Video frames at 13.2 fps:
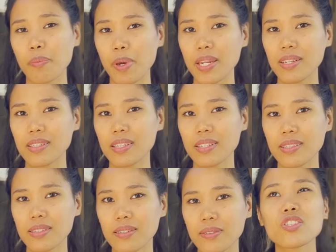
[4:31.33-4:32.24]

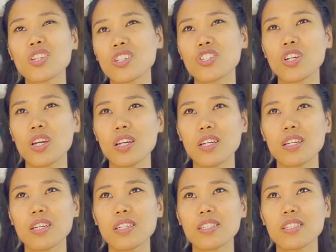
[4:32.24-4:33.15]
amenities such
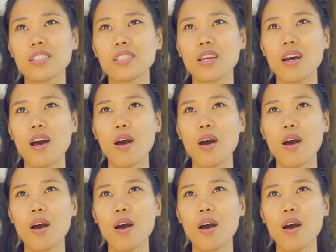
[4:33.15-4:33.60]
as